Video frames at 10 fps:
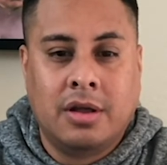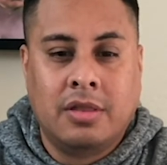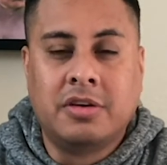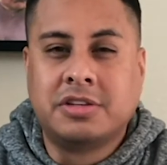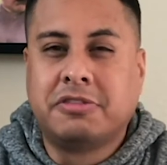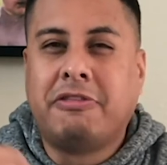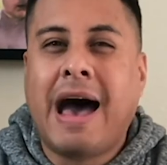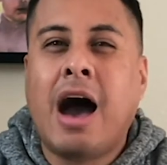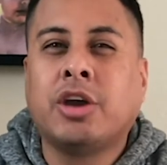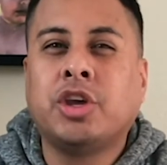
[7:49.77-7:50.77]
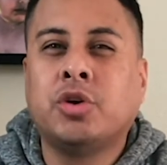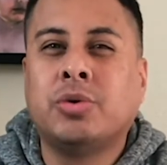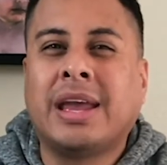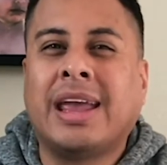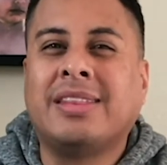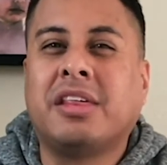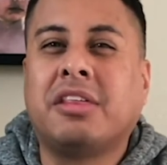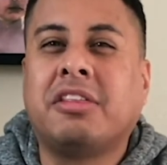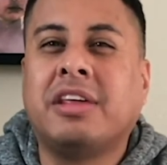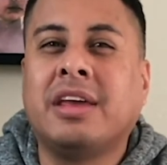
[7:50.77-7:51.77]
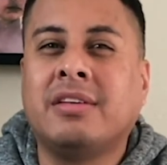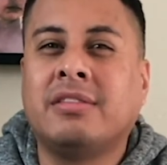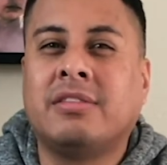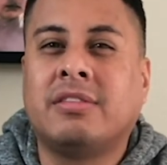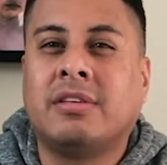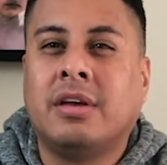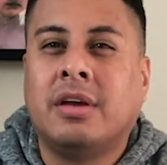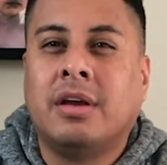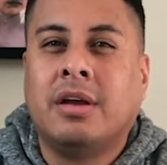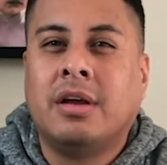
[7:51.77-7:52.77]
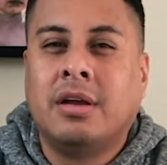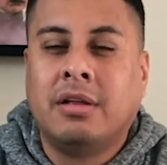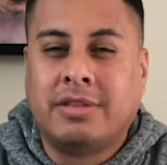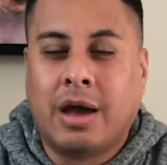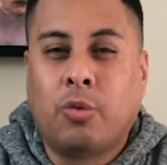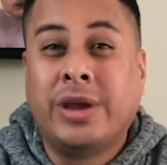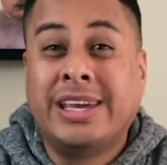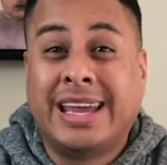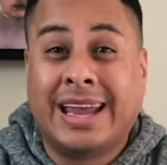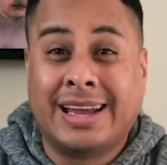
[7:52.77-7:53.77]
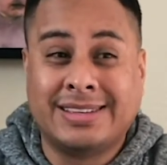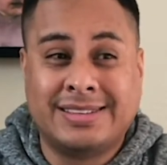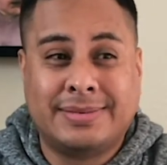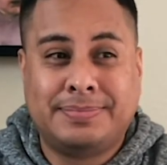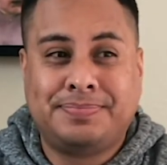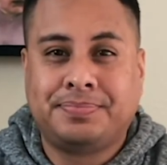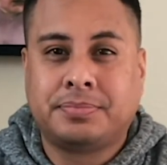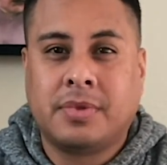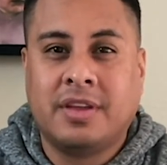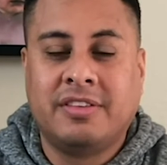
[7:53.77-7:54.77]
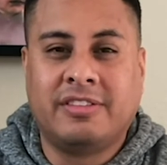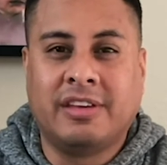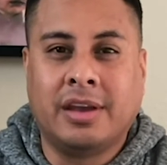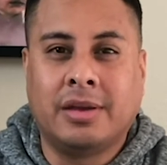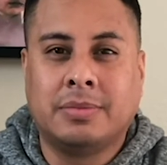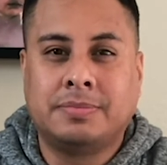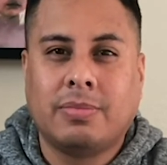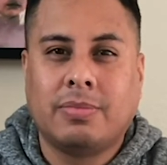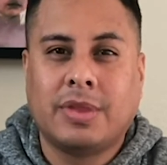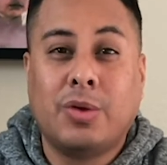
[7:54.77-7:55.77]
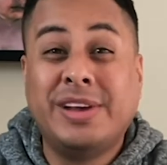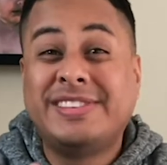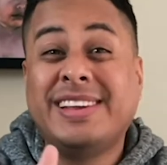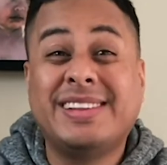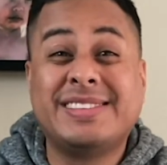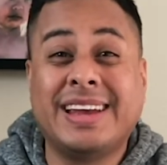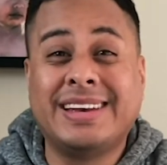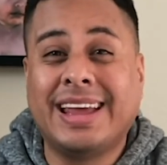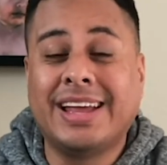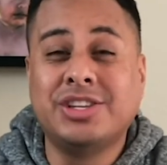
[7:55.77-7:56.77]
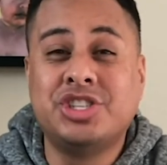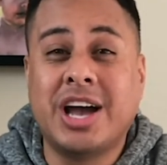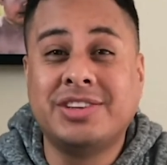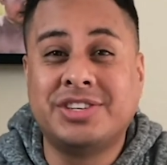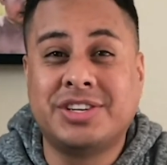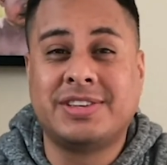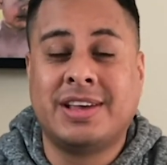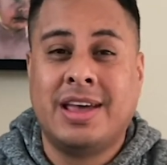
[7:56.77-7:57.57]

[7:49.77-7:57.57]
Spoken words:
There's value in the things that we can't see. We see this in Judges